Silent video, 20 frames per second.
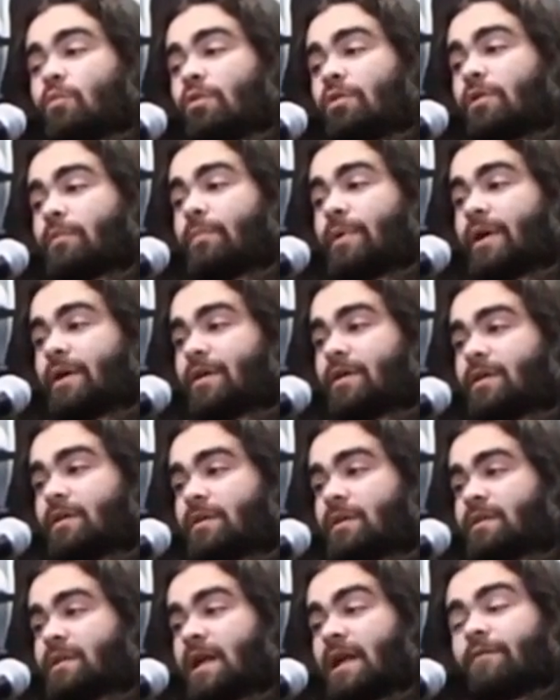worn pair
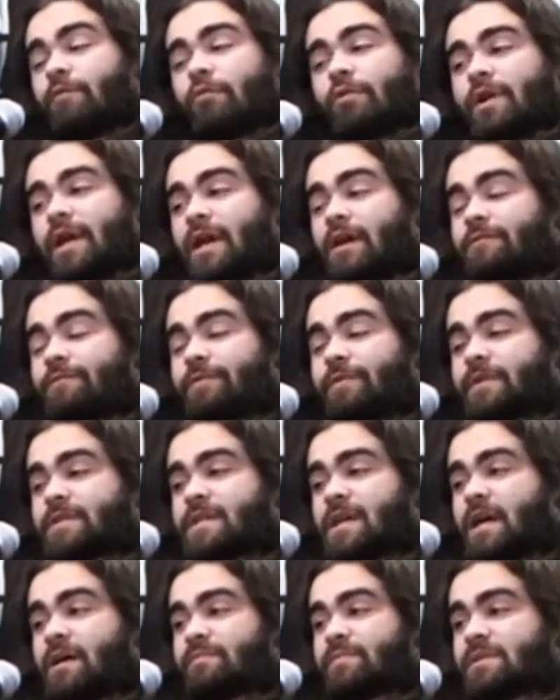that I've worn a handful of
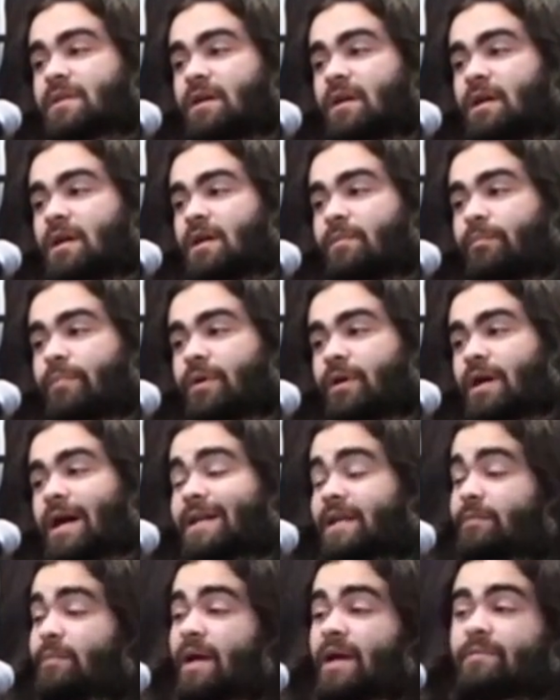times, mm-hmm. but I
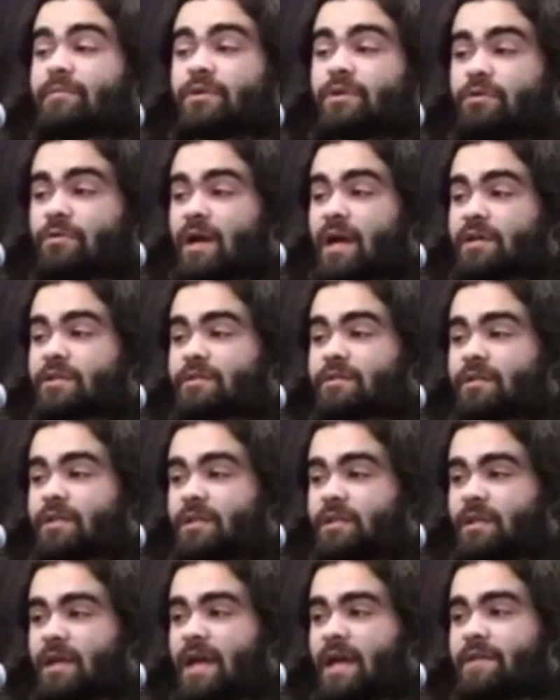did buy them new
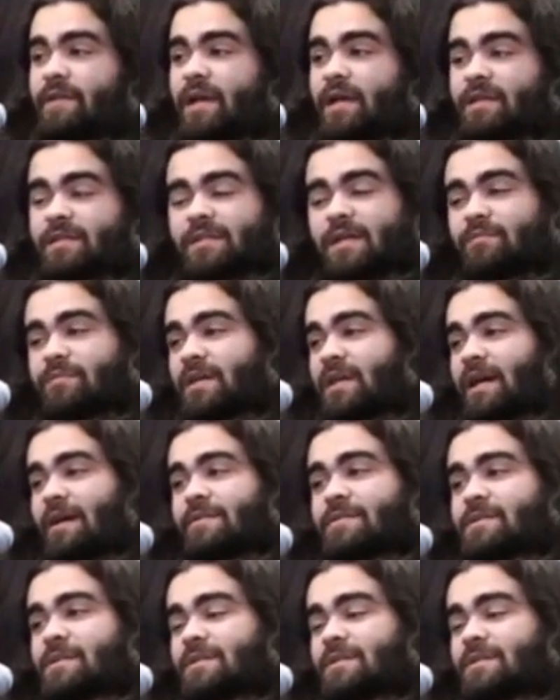actually. And like same thing, I was